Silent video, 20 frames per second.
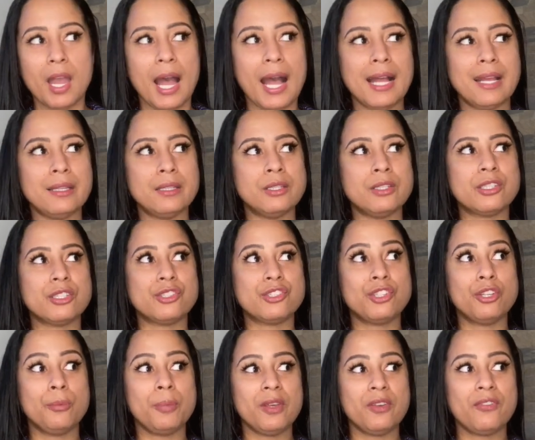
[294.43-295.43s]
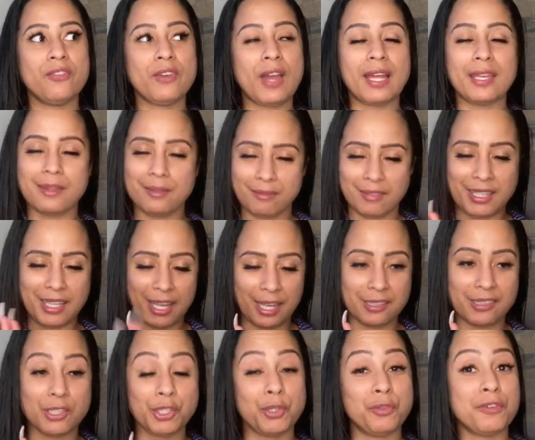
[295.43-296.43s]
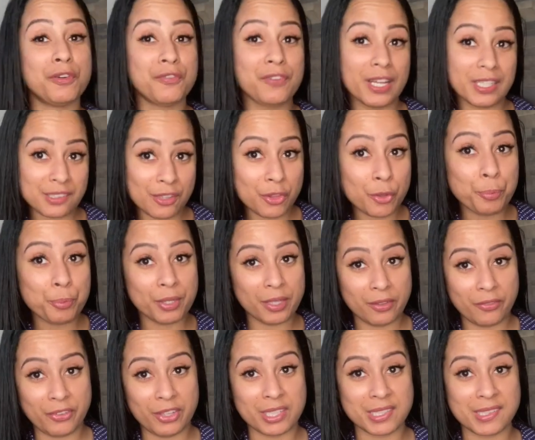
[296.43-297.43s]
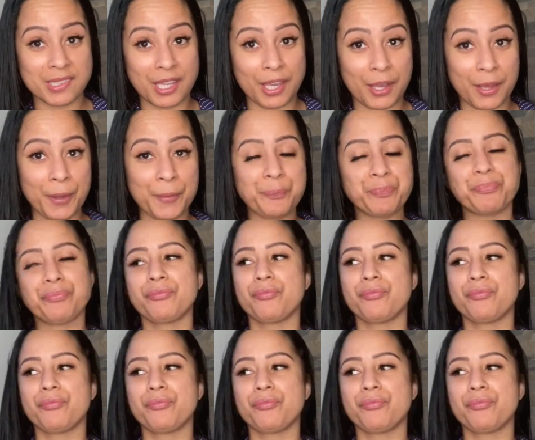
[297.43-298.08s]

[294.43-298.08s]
so you reflect on the previous year,